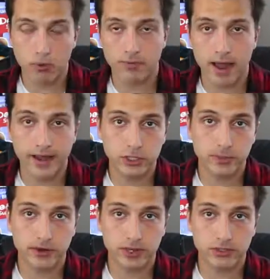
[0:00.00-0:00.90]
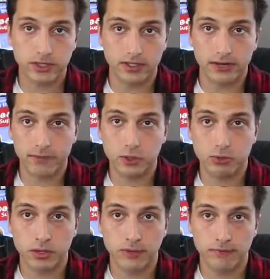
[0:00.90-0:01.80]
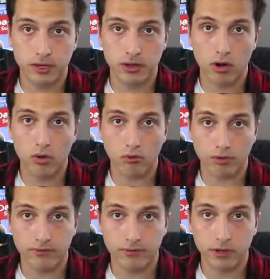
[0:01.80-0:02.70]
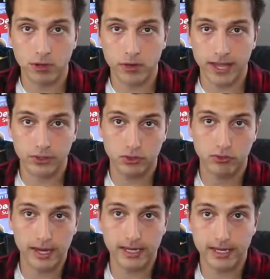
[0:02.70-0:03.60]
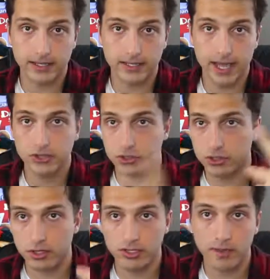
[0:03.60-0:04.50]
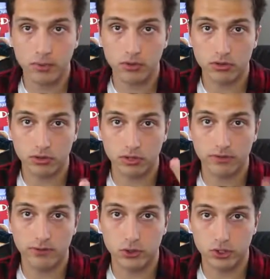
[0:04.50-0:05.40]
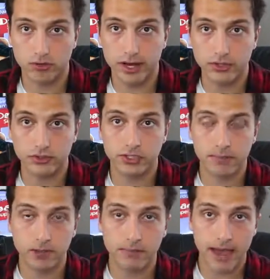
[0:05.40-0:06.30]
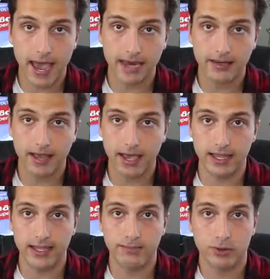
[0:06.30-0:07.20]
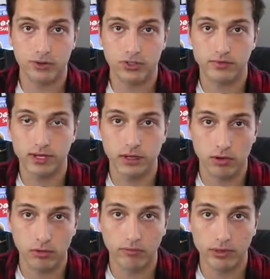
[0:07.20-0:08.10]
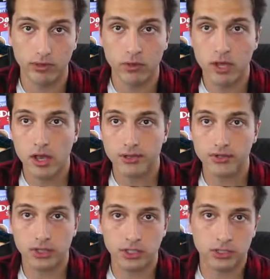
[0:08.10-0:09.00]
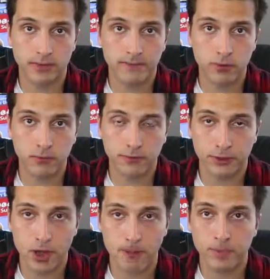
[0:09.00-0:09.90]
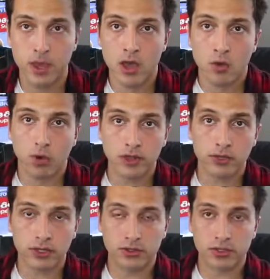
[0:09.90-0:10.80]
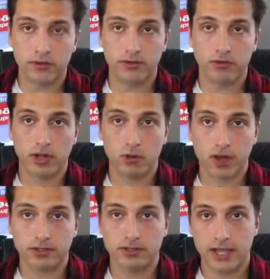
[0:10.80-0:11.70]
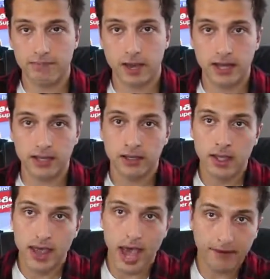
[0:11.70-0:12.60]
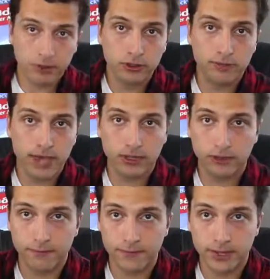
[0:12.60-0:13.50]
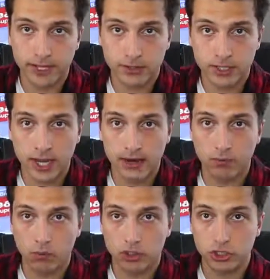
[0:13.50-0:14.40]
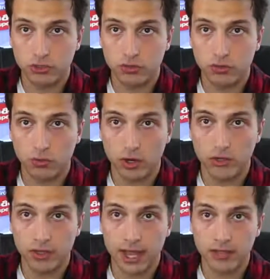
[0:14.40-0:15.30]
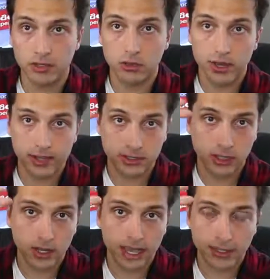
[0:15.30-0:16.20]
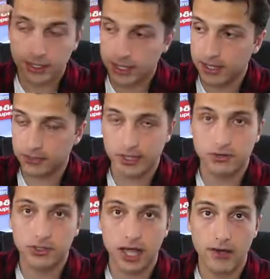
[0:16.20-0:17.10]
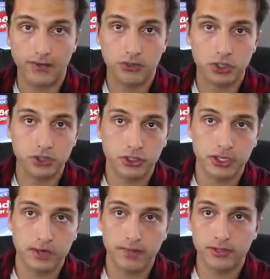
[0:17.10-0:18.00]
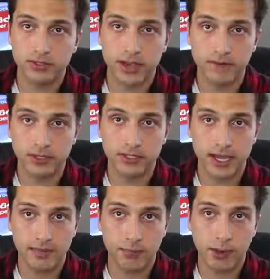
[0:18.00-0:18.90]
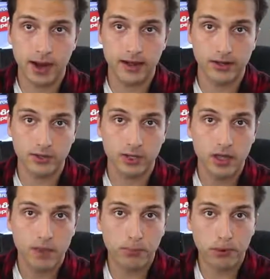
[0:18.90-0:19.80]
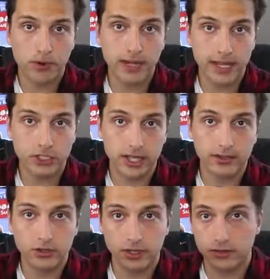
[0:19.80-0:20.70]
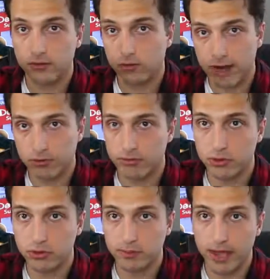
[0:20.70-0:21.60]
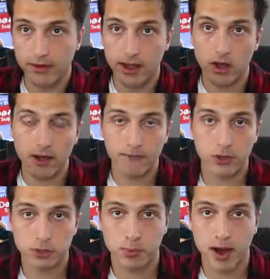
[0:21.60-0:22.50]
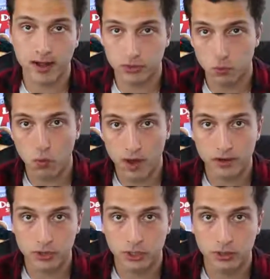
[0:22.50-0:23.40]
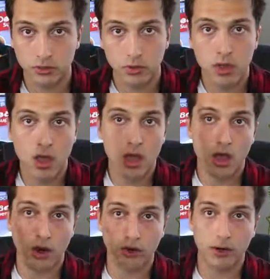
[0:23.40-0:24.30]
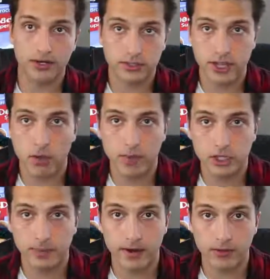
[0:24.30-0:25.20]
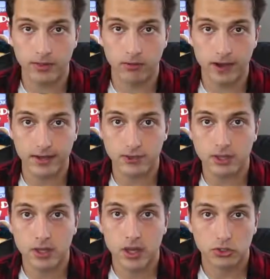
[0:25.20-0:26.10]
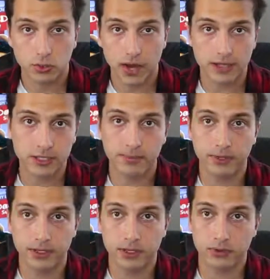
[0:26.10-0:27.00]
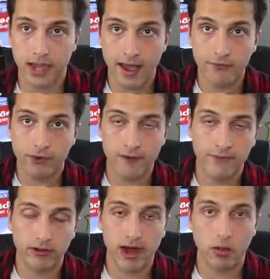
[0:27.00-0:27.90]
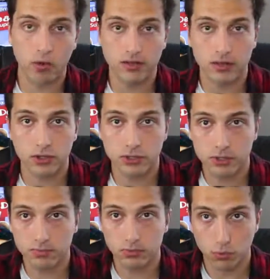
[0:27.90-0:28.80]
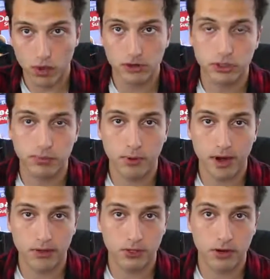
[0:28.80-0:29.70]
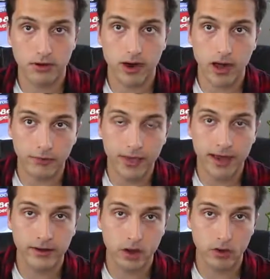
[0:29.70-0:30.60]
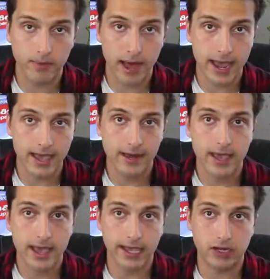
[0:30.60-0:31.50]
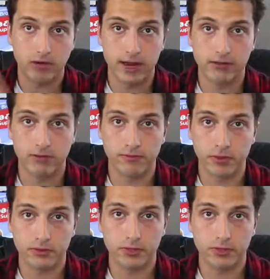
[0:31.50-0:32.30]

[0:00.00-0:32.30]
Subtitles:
With my experience, the difference between a video review and just writing it in text, you're gonna double your conversion rate simply by adding a in-person video review. So that's just some food for thought. What you can do if you really want to save money, after you make your affiliate site, what you can do is look at the things that are selling. There's usually gonna be 7 to 10 products per niche that you can write reviews about. Now, of those products, 1 or 2 are going to sell much better than the rest. So what I typically do is after I figure out what those 1 or 2 products are, I'll then go and buy it and create a review.